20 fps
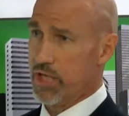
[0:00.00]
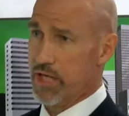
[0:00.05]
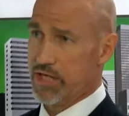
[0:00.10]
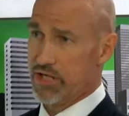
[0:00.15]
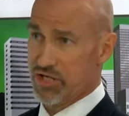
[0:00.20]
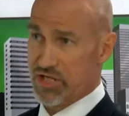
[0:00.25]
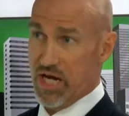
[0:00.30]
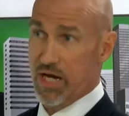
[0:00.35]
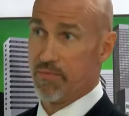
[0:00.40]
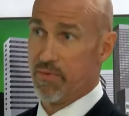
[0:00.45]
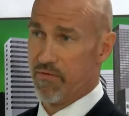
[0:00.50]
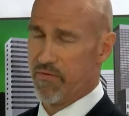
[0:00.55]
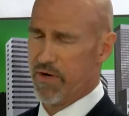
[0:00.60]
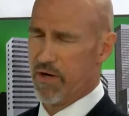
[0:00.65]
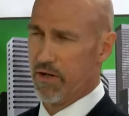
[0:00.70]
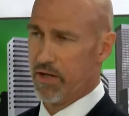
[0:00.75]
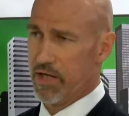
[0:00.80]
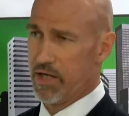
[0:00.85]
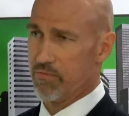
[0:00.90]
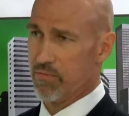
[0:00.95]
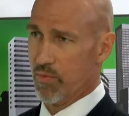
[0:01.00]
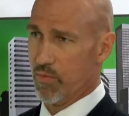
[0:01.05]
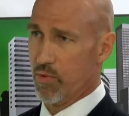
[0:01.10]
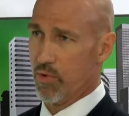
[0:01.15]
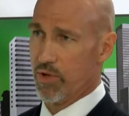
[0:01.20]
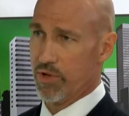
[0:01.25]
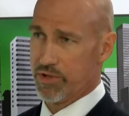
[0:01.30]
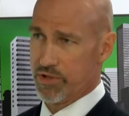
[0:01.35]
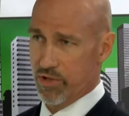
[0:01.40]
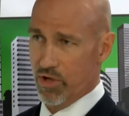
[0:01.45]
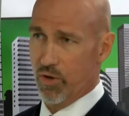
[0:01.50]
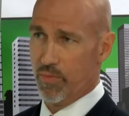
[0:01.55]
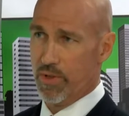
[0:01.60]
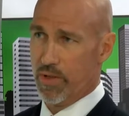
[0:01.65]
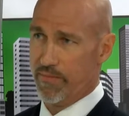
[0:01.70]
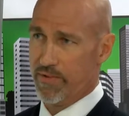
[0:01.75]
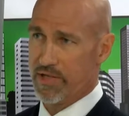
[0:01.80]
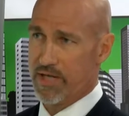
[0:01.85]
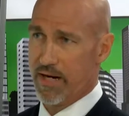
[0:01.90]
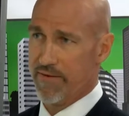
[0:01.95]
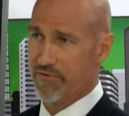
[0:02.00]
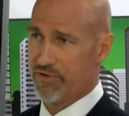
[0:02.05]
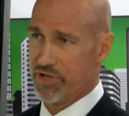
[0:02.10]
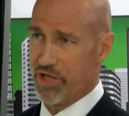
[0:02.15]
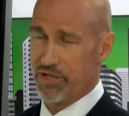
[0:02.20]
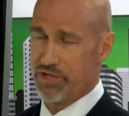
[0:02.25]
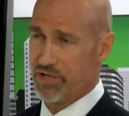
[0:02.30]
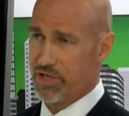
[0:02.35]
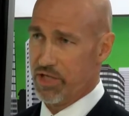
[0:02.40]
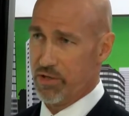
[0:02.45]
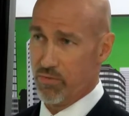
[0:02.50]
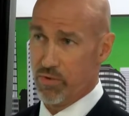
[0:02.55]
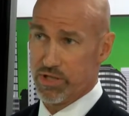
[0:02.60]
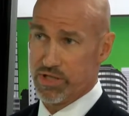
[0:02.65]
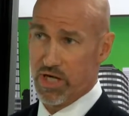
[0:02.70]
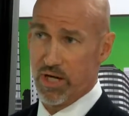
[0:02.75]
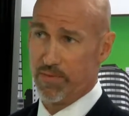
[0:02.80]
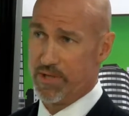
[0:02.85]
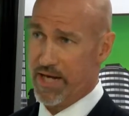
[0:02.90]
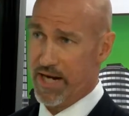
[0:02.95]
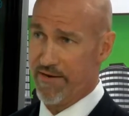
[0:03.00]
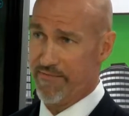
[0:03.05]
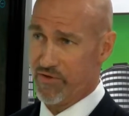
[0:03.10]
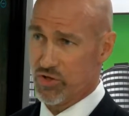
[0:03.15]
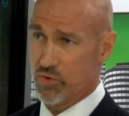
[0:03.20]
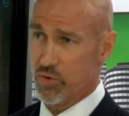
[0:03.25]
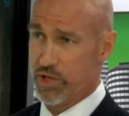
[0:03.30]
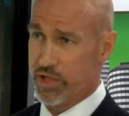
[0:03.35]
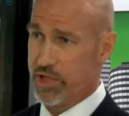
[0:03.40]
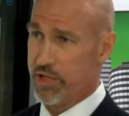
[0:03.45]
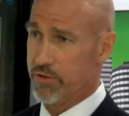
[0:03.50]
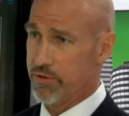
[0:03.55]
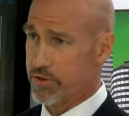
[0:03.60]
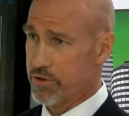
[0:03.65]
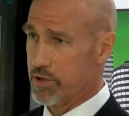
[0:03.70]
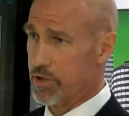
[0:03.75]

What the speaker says: a sample Veralytic report to open up a conversation that he wasn't able to have for 20 years.